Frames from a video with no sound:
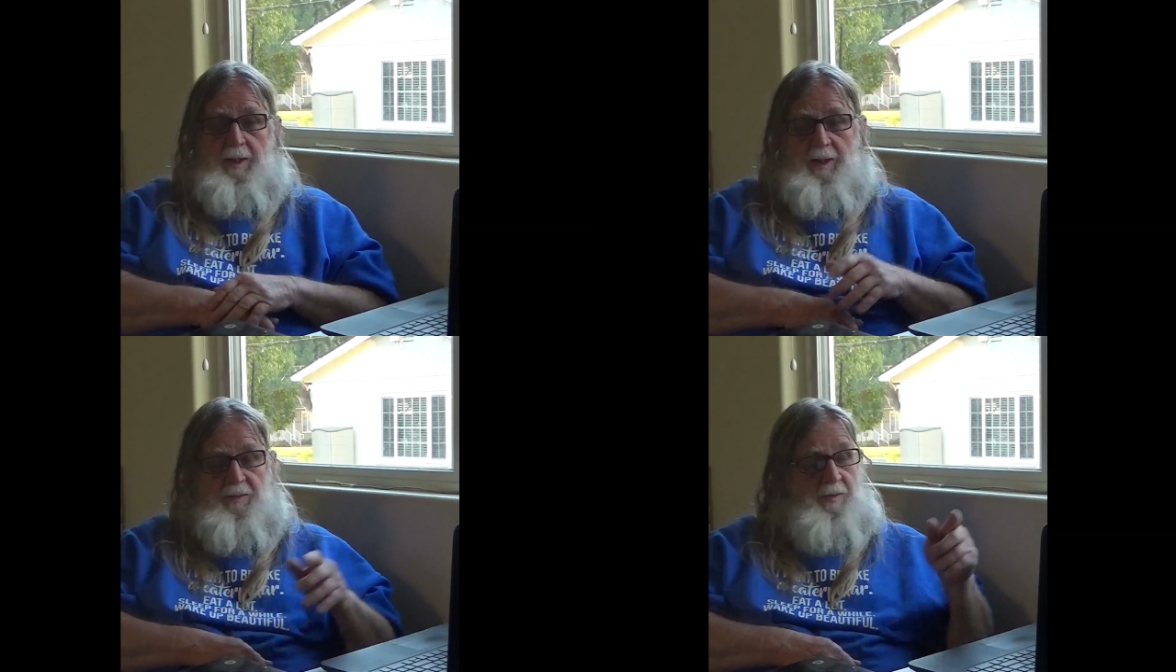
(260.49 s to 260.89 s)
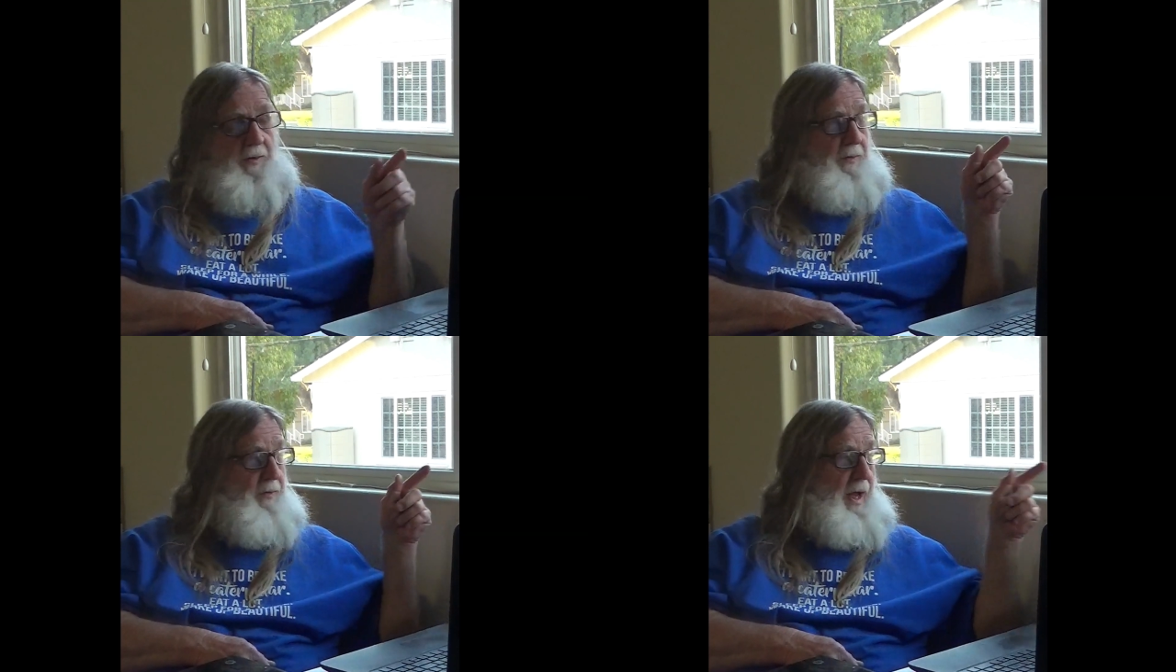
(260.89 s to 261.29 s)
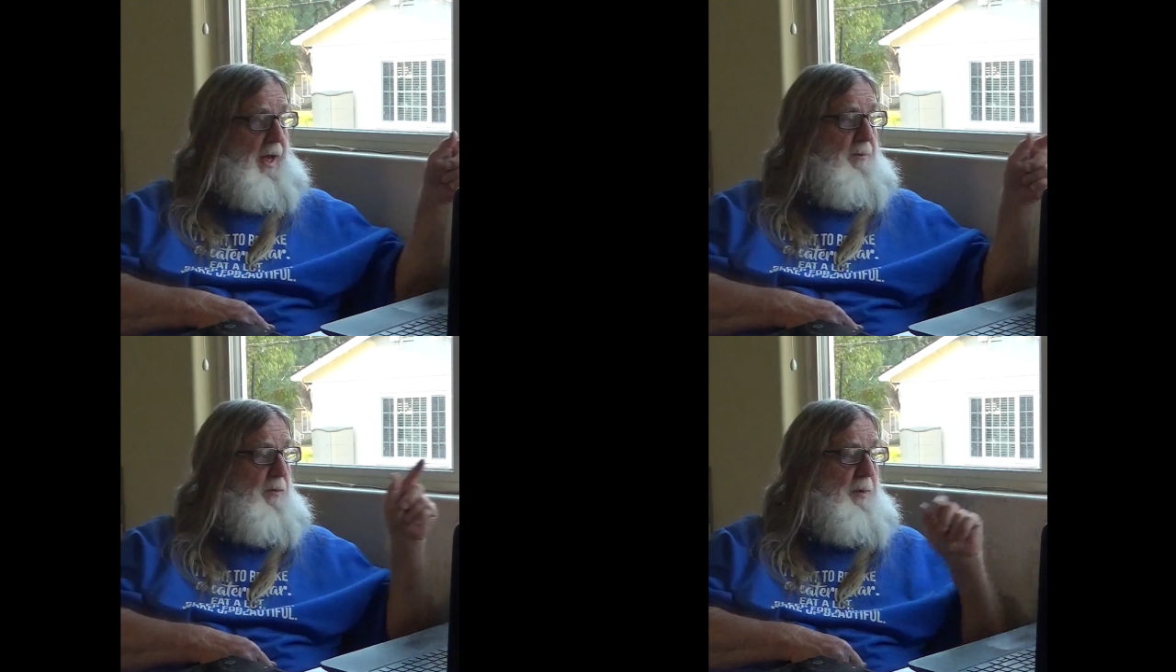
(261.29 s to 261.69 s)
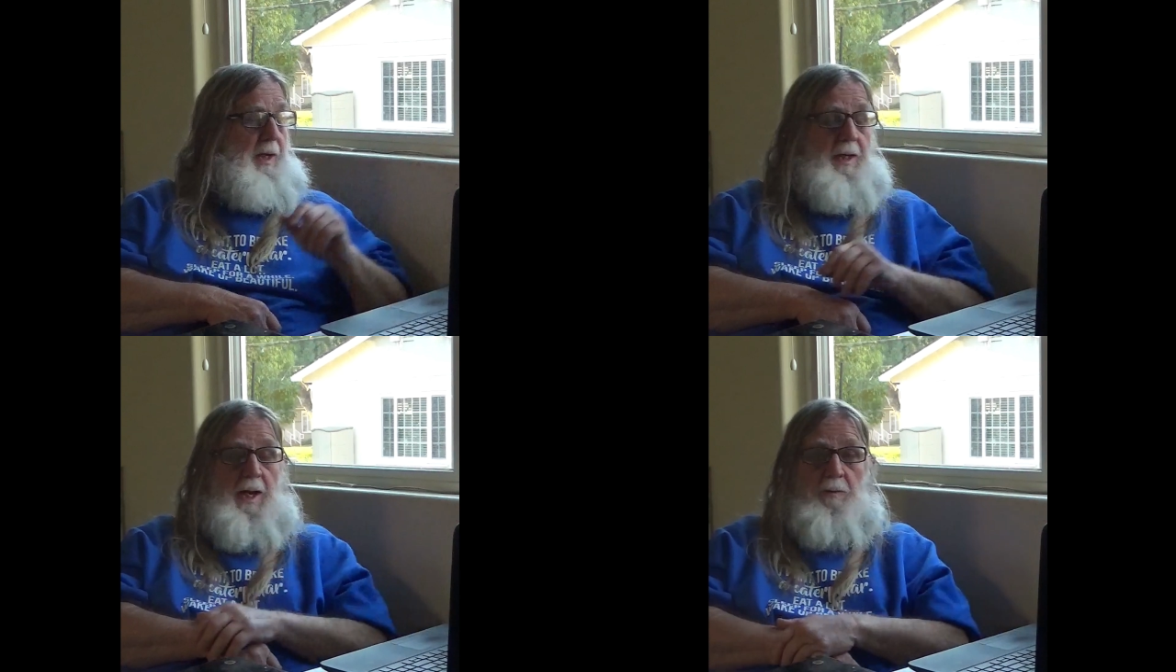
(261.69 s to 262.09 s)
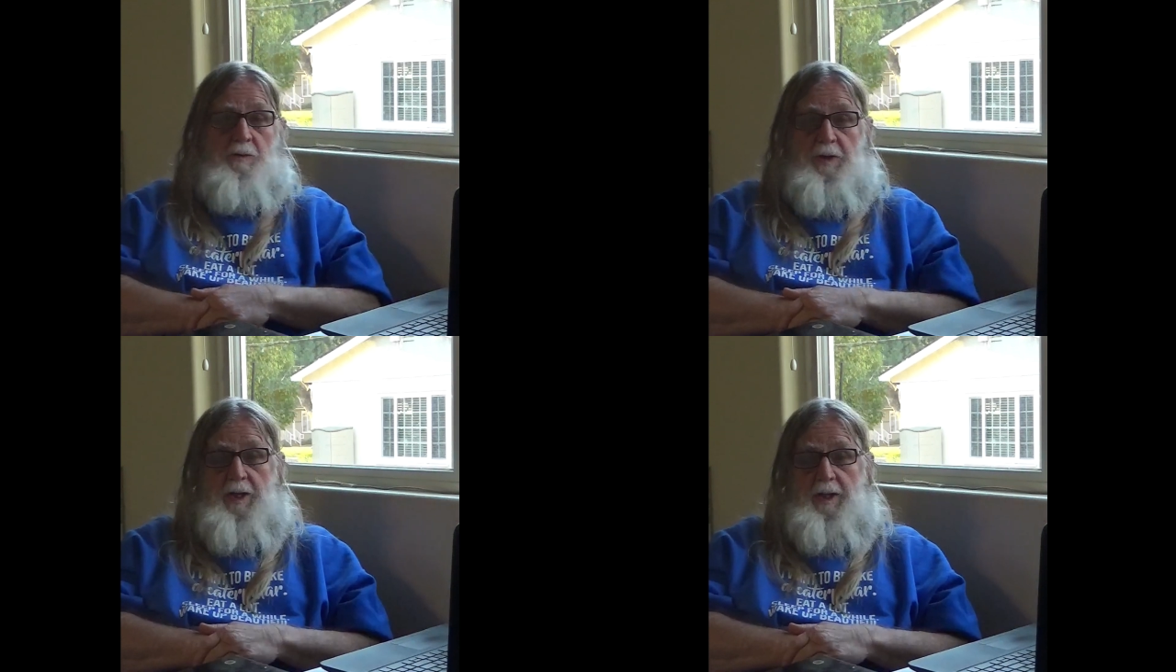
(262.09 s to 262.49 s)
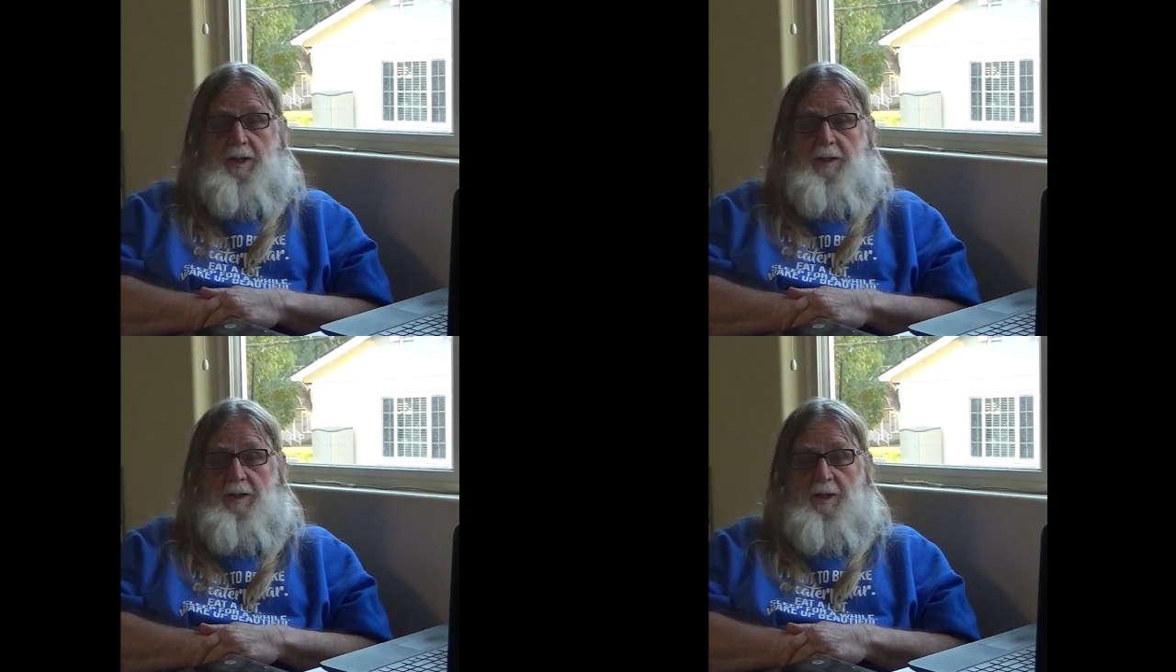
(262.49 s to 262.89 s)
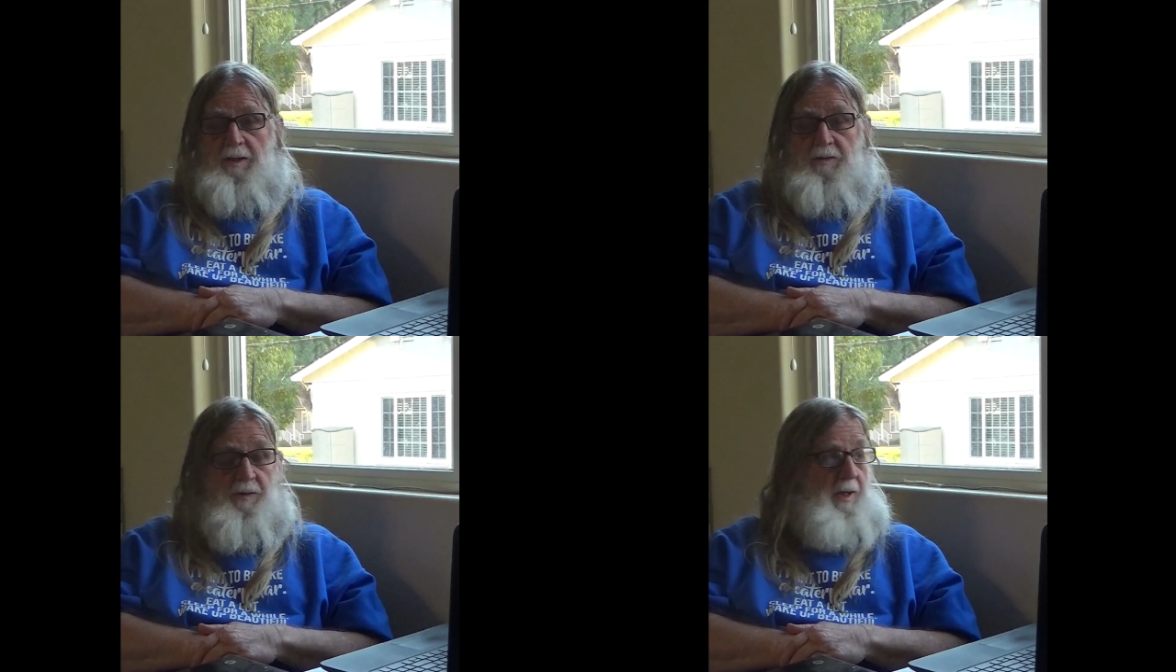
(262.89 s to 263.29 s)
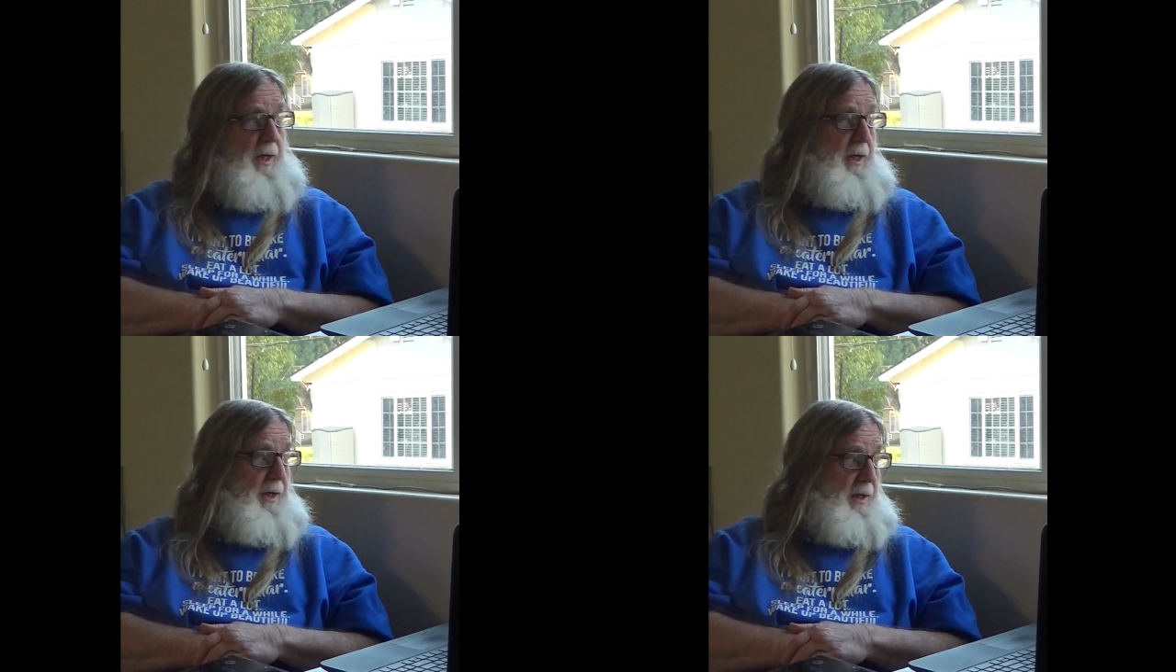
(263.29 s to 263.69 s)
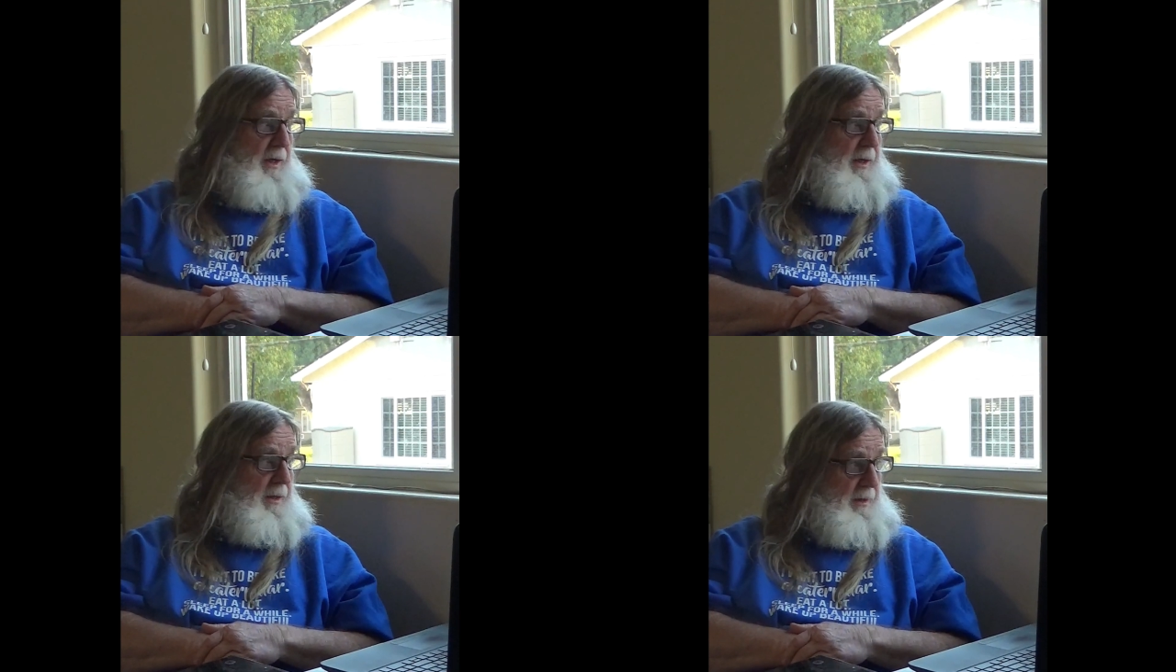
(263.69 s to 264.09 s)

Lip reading: It's the same speed I was getting sitting in the